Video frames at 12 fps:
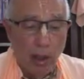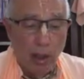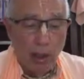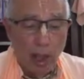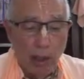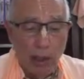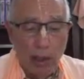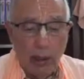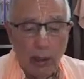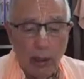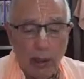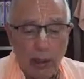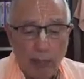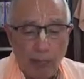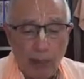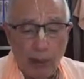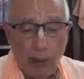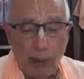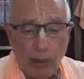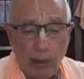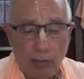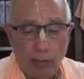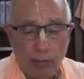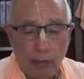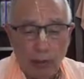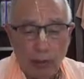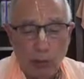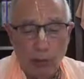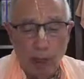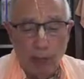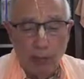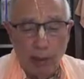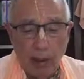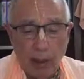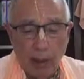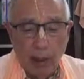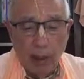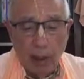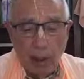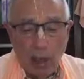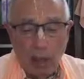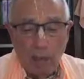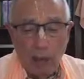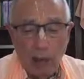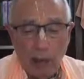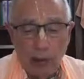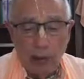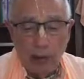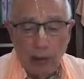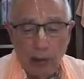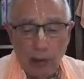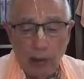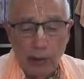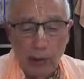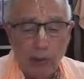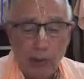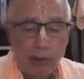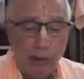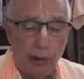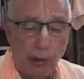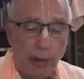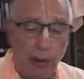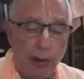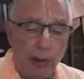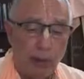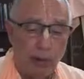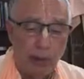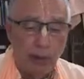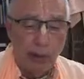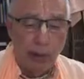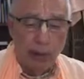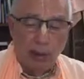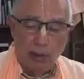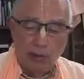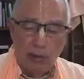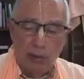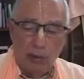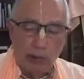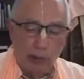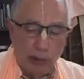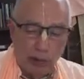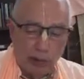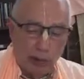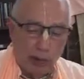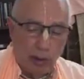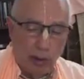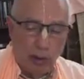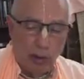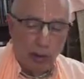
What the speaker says: Adi-lila, 4th chapter, describing the confidential reasons for the appearance of Lord Chaitanya.